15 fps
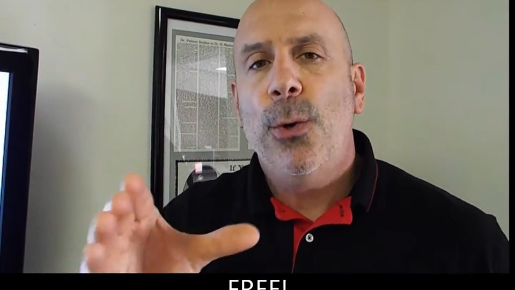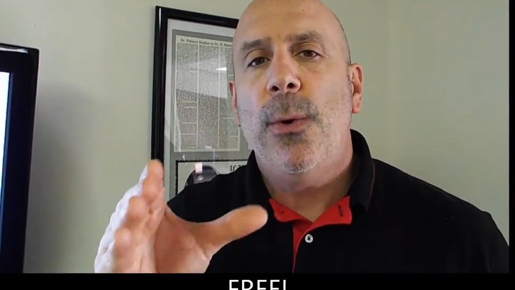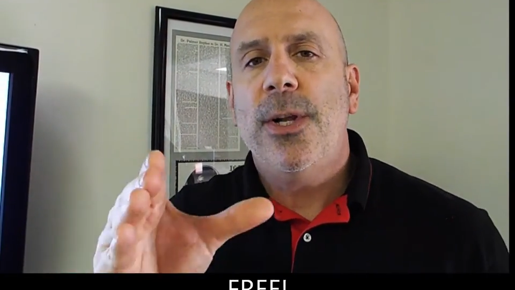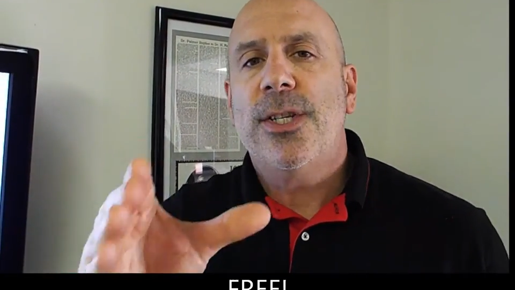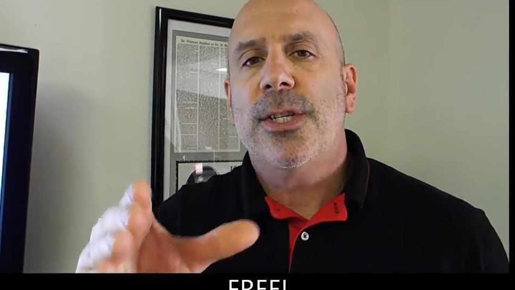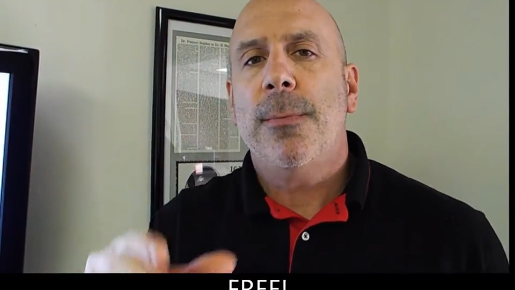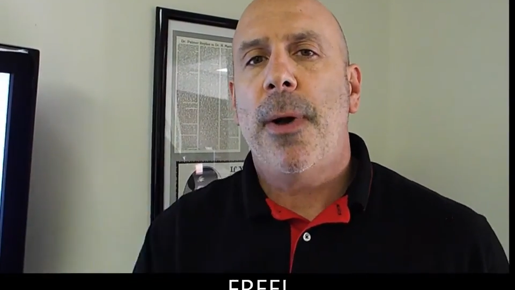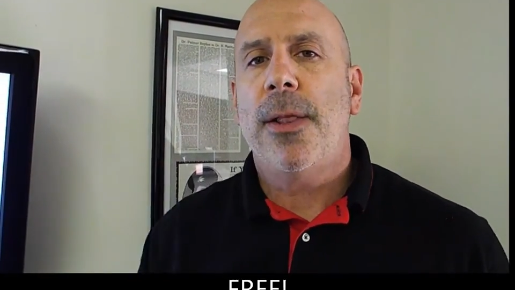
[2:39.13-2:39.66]

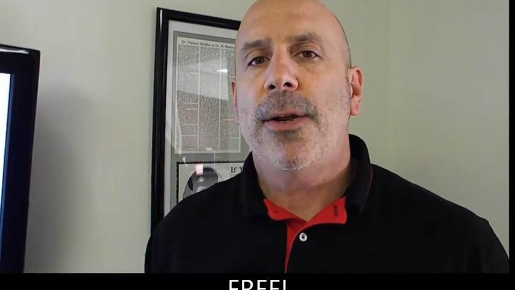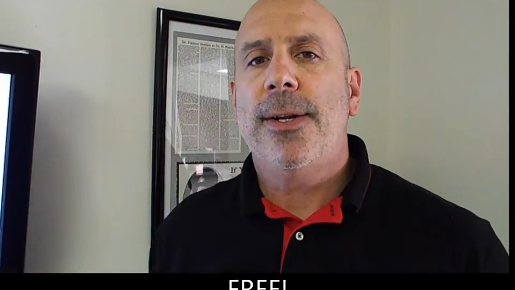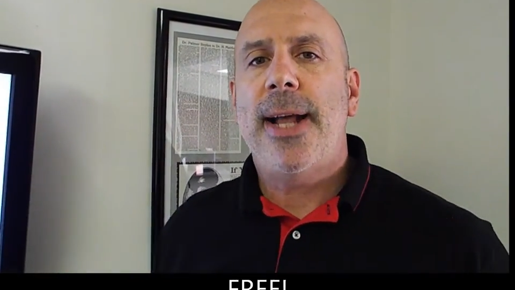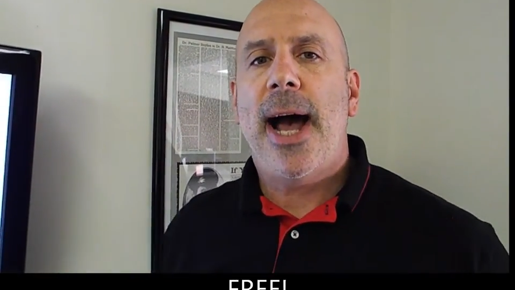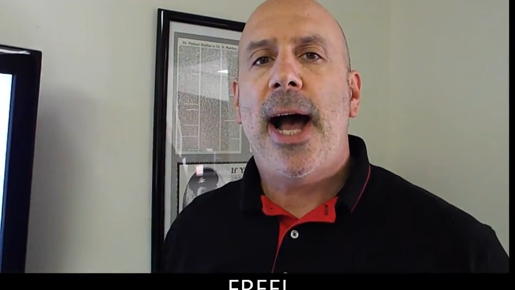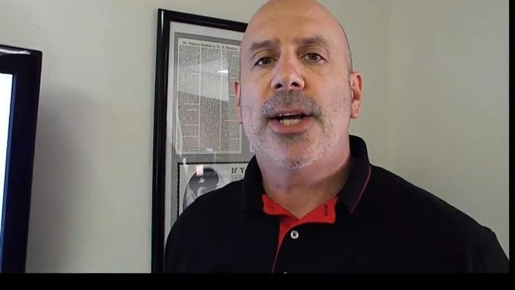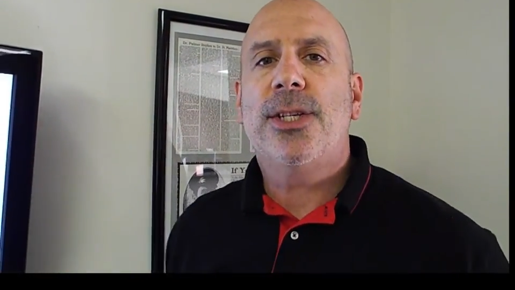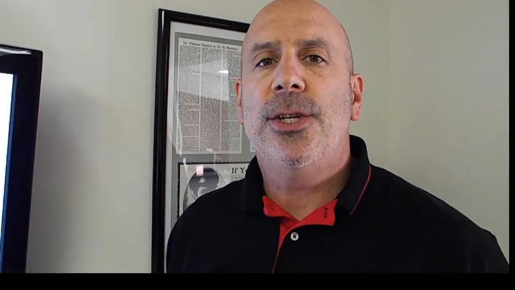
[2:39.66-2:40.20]
and some other
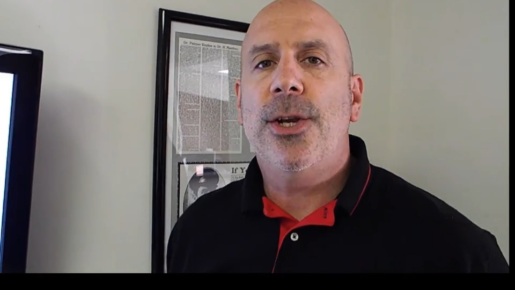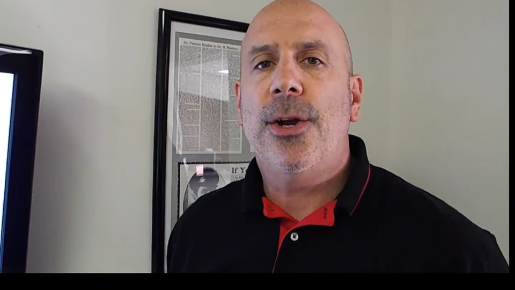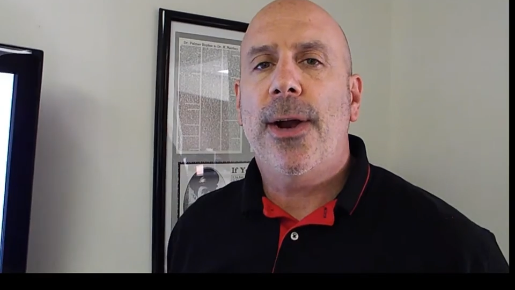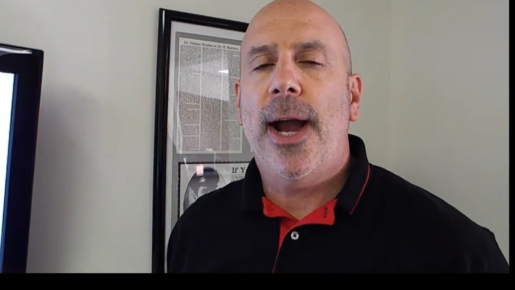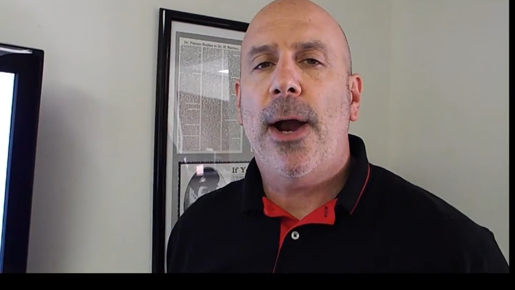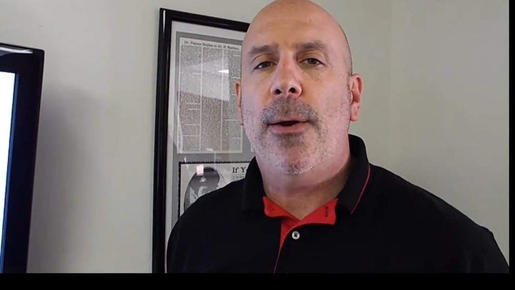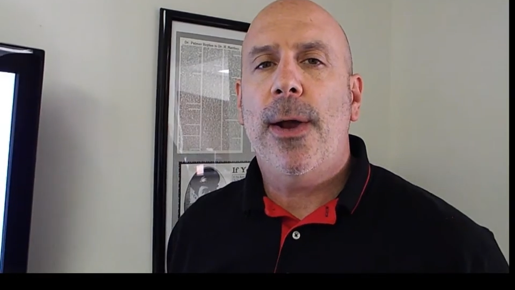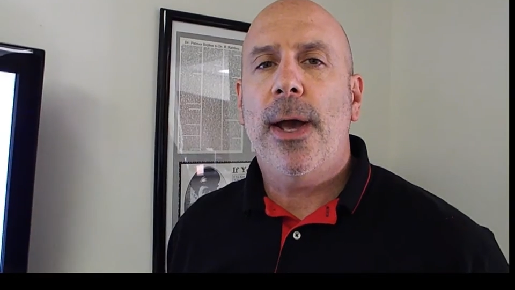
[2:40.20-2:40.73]
docs in your
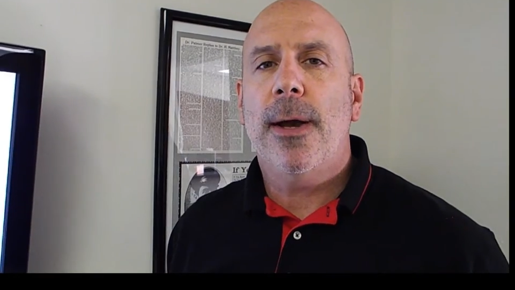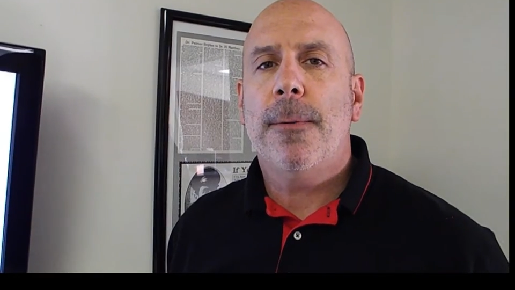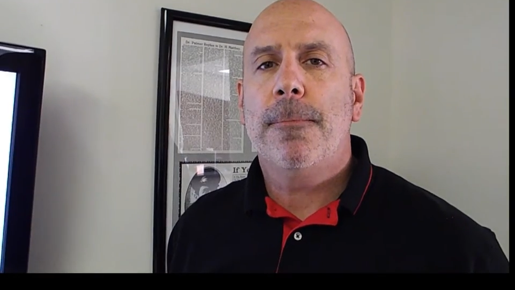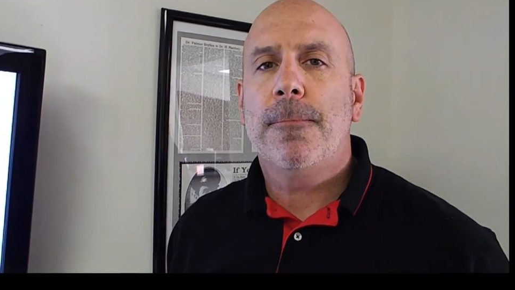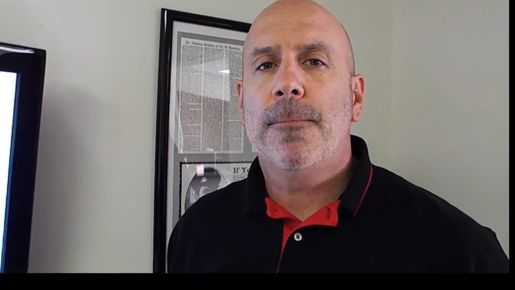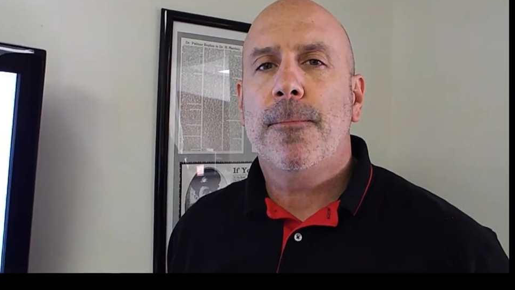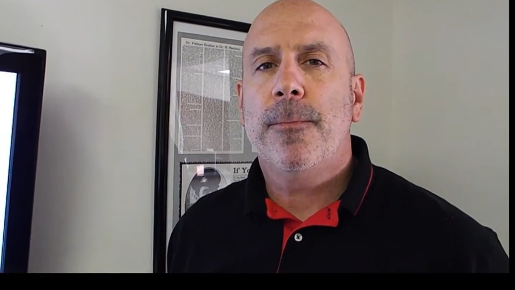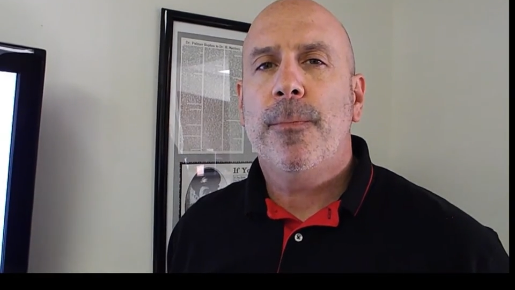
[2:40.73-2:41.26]
area,
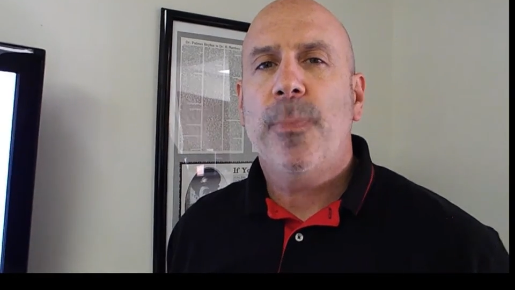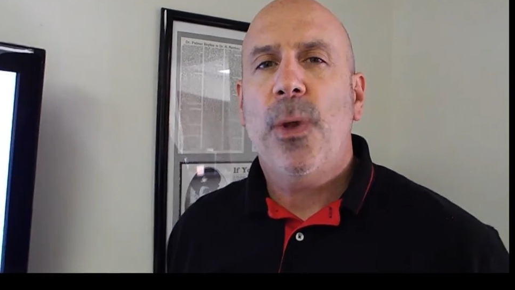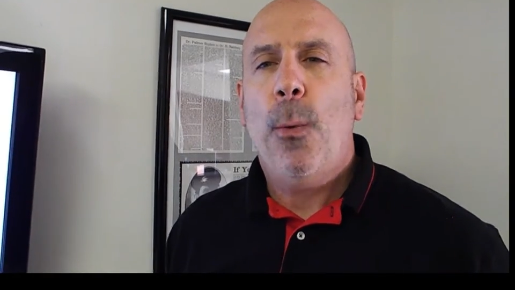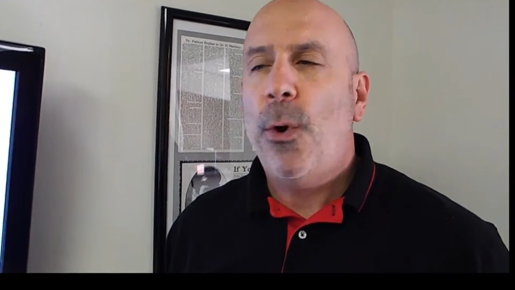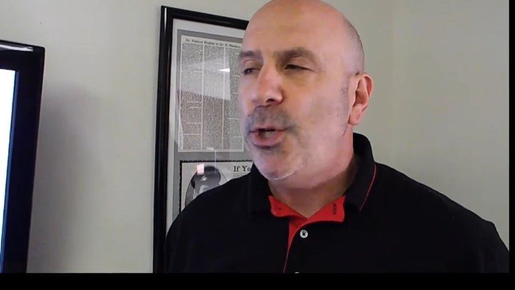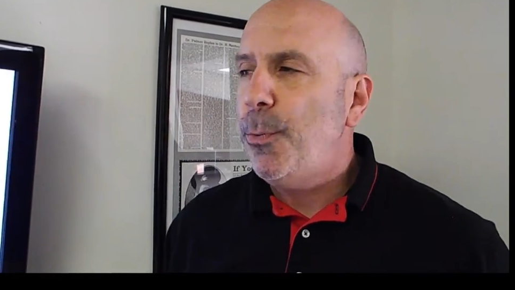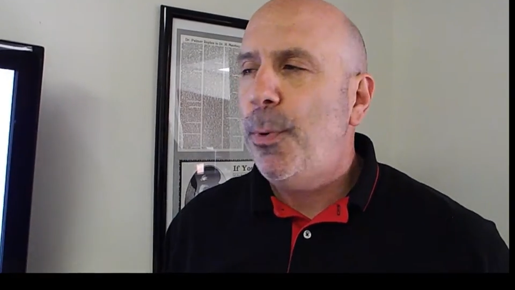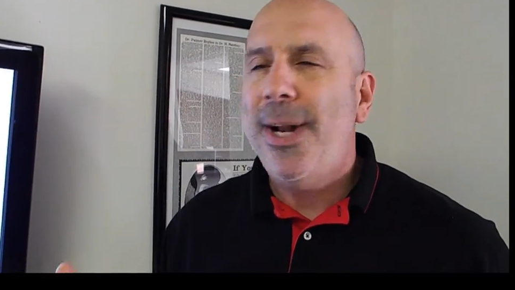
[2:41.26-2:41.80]
why
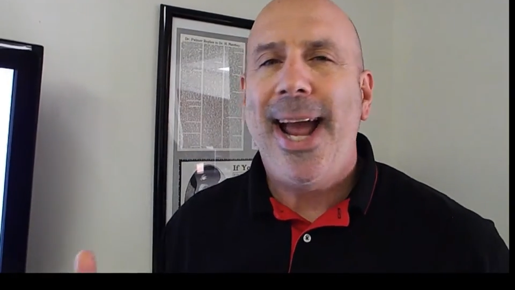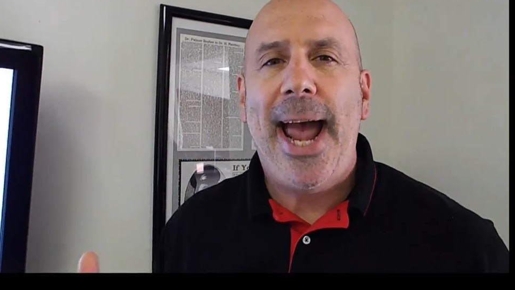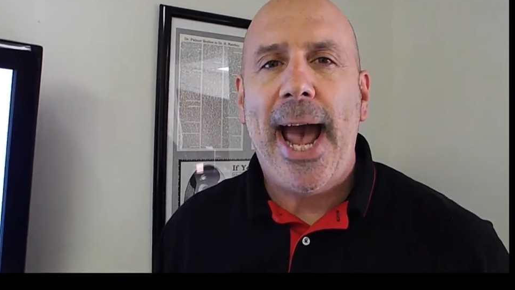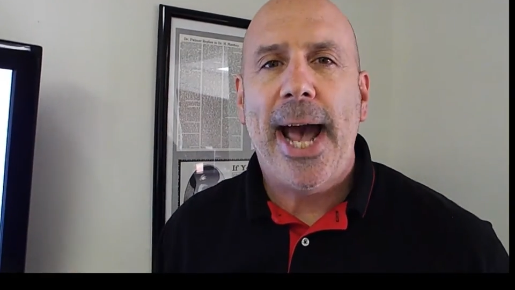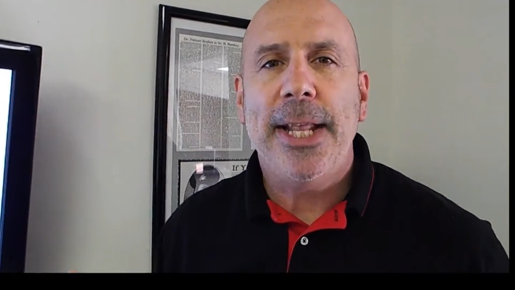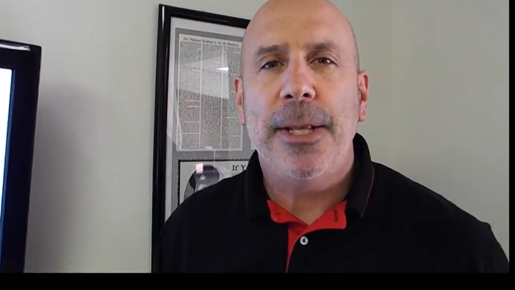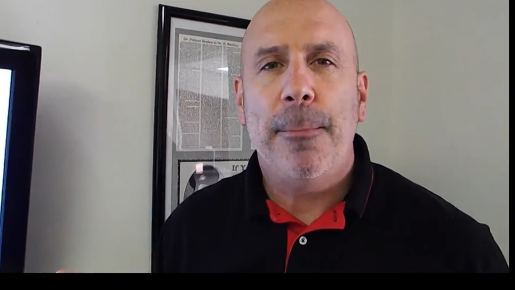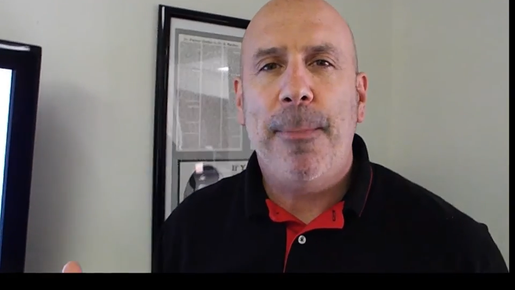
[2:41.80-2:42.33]
don't you put an
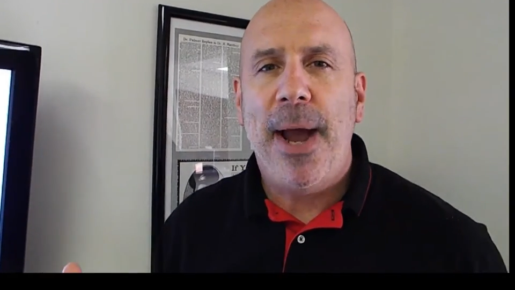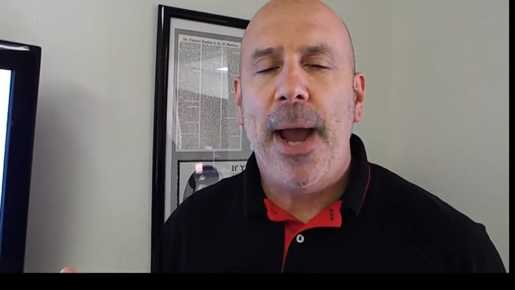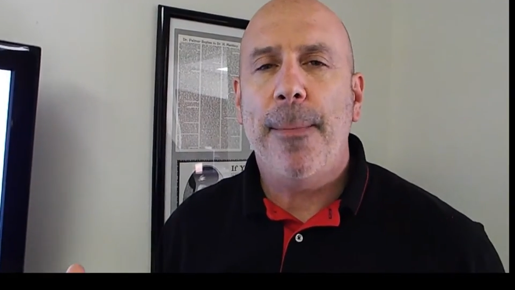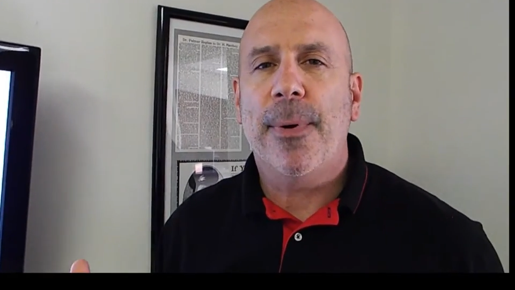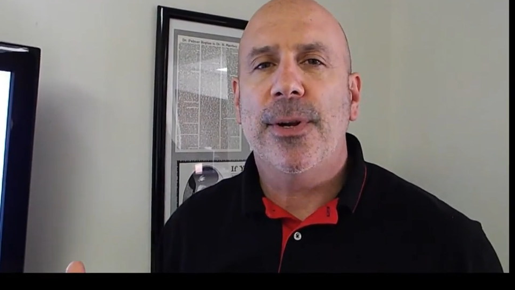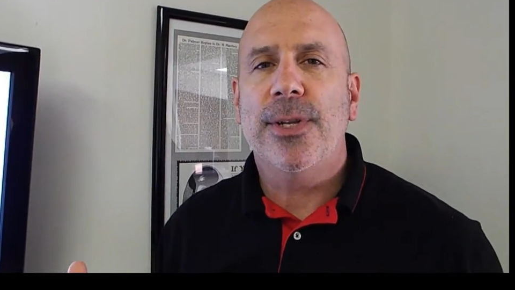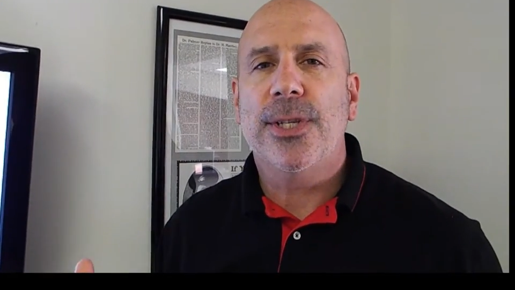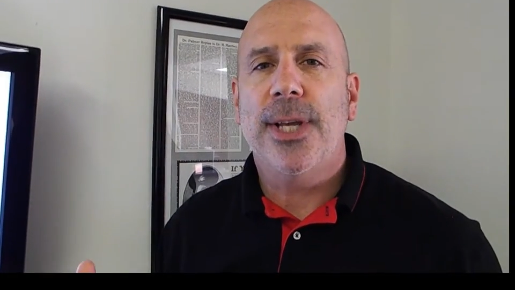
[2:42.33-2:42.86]
ad in the
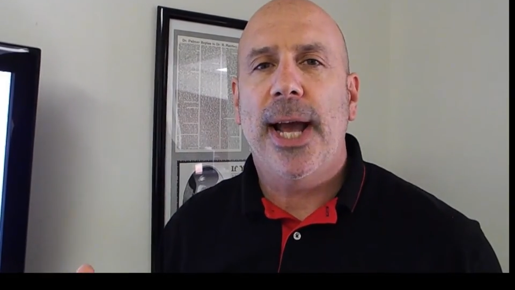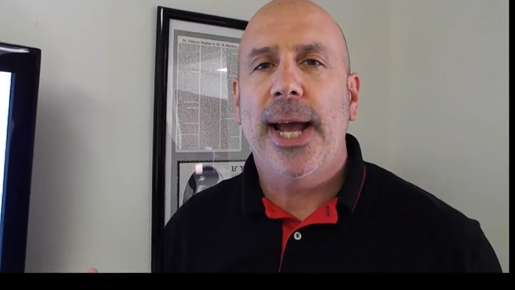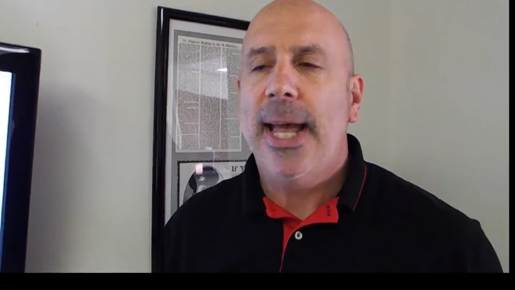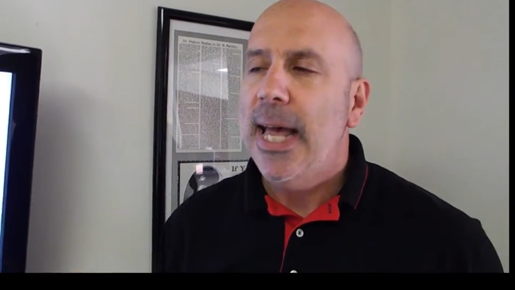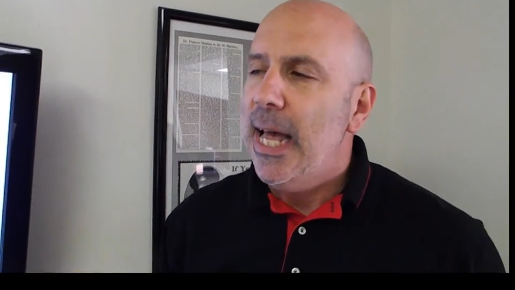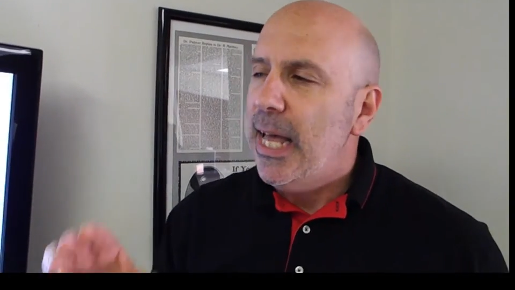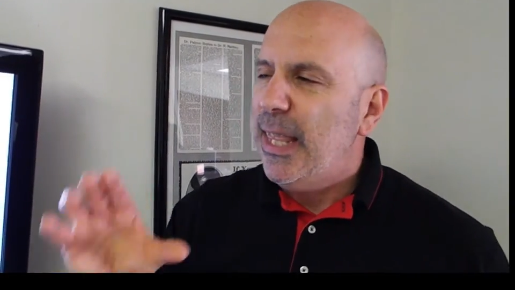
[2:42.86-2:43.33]
paper and say,